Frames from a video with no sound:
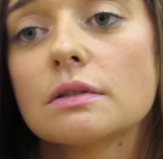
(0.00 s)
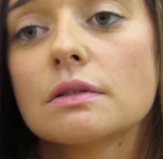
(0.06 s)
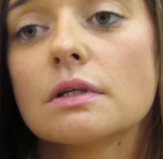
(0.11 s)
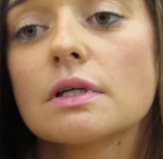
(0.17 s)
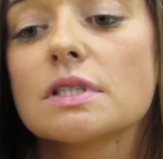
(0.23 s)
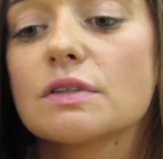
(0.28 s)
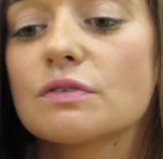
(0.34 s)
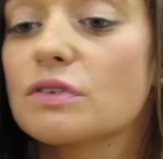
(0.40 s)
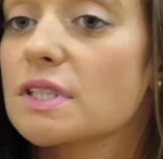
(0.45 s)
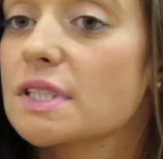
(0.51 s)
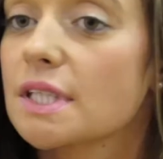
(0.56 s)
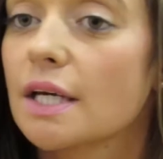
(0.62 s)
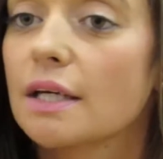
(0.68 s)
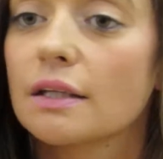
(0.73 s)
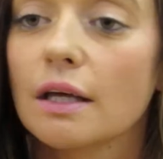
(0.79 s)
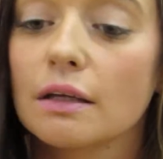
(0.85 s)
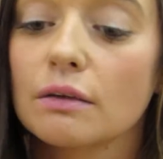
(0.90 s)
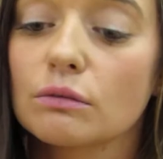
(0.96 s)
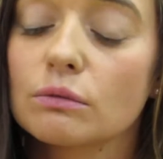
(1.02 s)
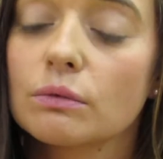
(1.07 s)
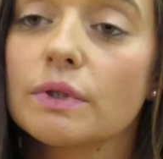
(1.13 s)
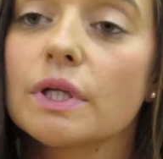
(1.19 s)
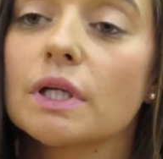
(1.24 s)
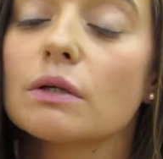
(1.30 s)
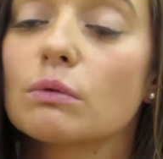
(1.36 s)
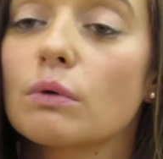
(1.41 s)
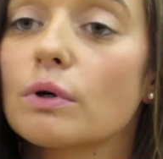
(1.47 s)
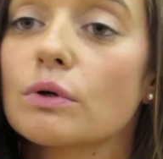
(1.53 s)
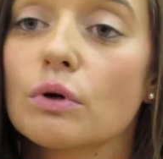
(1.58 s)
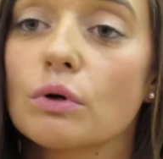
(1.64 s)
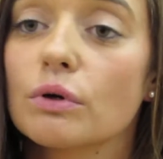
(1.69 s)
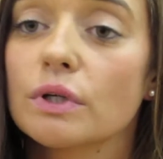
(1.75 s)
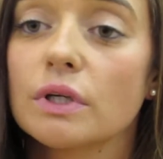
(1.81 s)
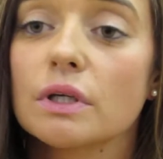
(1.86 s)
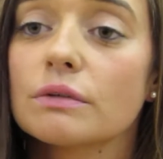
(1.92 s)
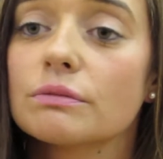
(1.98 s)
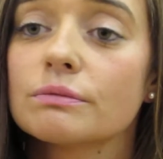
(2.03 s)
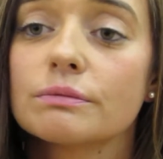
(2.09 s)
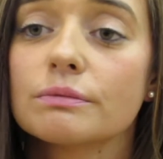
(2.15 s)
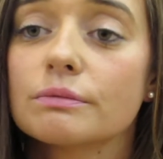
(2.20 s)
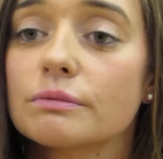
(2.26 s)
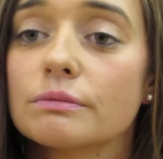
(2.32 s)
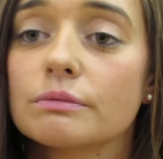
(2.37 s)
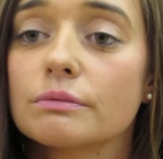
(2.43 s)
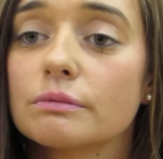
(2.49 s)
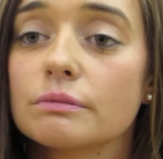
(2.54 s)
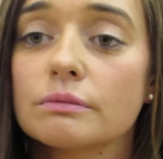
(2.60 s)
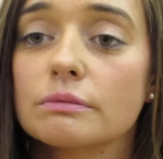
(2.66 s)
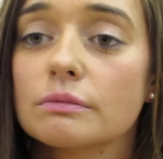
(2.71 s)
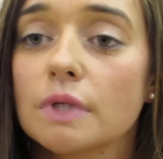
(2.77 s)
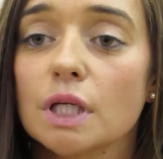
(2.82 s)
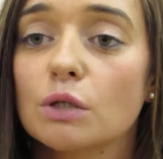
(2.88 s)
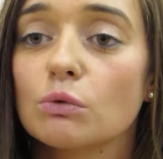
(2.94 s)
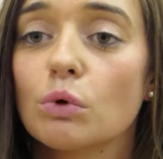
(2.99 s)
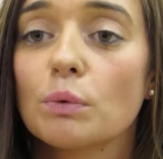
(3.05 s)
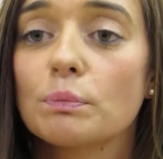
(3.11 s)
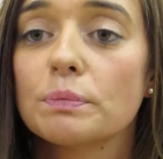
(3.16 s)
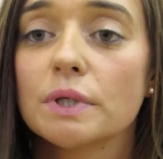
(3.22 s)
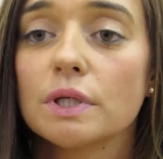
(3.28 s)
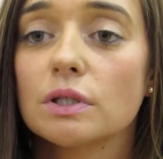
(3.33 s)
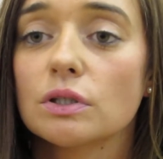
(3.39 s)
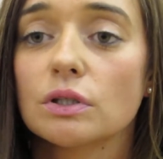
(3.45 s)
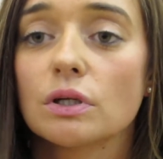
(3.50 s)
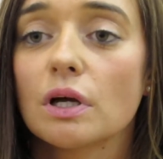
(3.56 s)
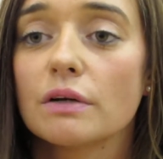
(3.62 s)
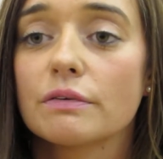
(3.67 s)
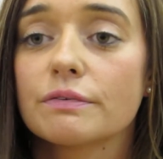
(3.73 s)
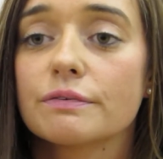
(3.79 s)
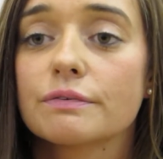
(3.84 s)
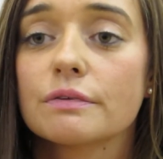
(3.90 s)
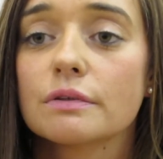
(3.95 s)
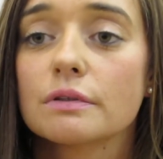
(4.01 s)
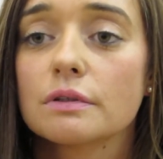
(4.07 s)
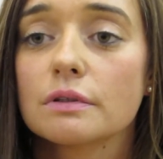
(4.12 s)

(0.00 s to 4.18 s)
Because if you say that, well, then I won't call you. And I won't be in your life.